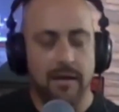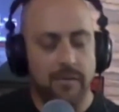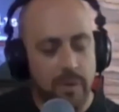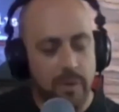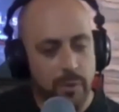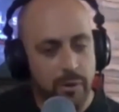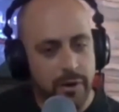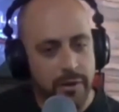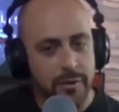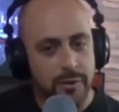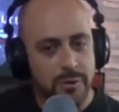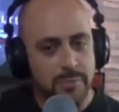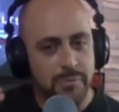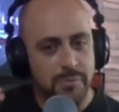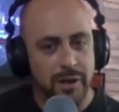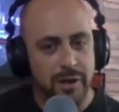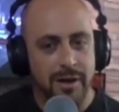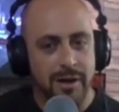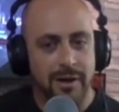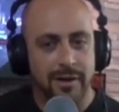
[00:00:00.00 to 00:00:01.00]
And every one
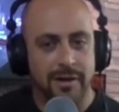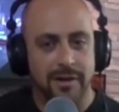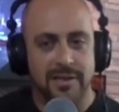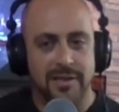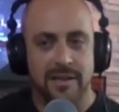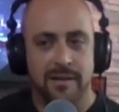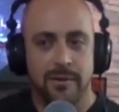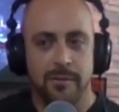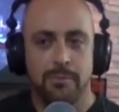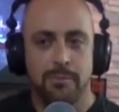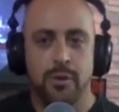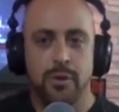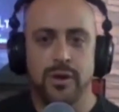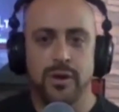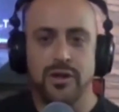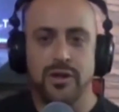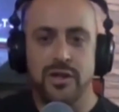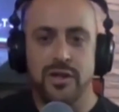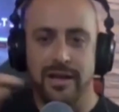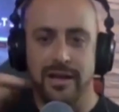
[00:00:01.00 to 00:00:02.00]
of those blogs
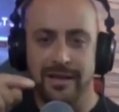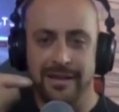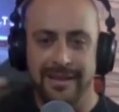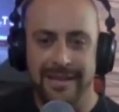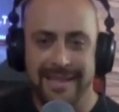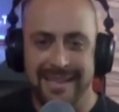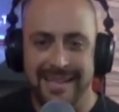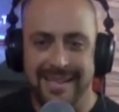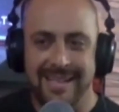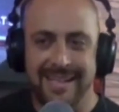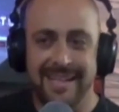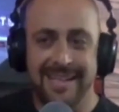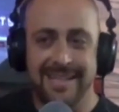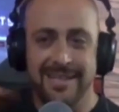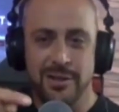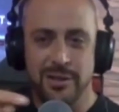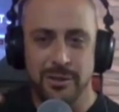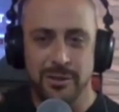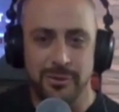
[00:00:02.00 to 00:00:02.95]
push a link